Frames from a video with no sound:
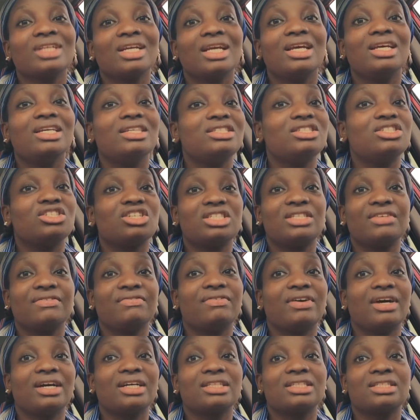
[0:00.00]
It's just a
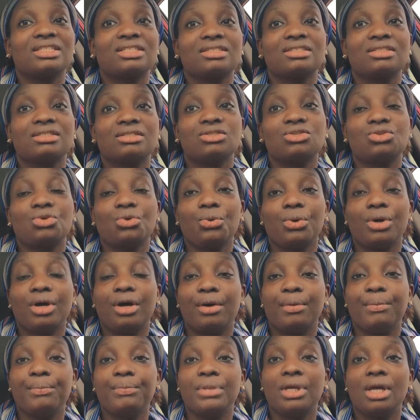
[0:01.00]
fact. So
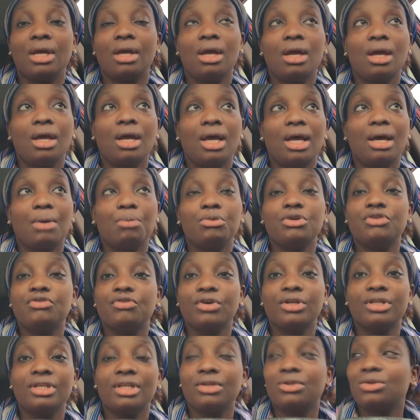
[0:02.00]
I'm waiting for
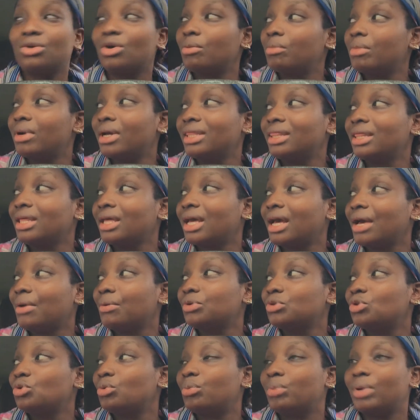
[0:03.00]
Edna to come. I think I
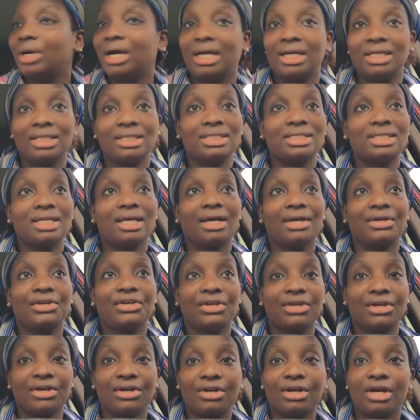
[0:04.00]
want to park this car
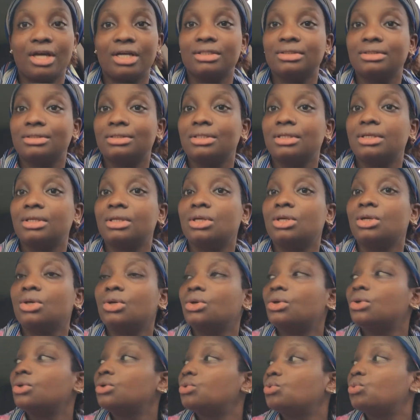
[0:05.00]
here and
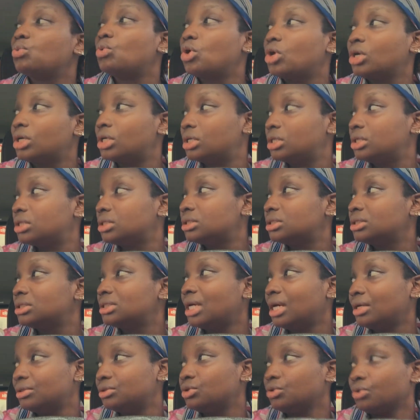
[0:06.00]
walk
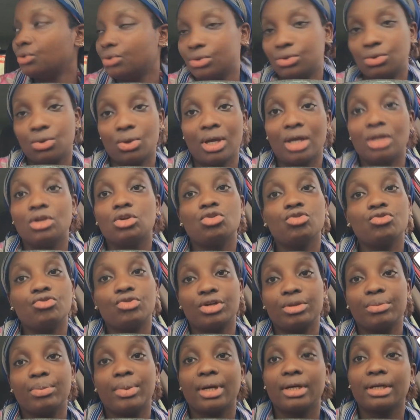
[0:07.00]
down the road to go and look for
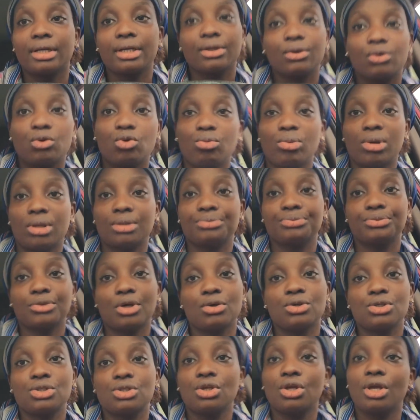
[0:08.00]
the pancake kuma.
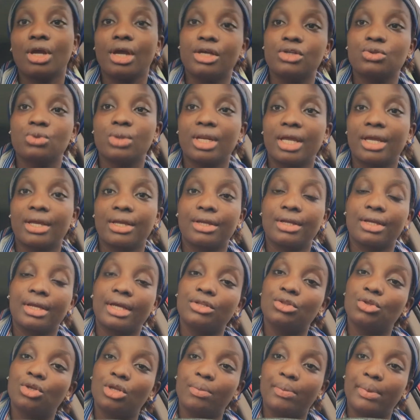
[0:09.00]
I'll see you guys when I get to the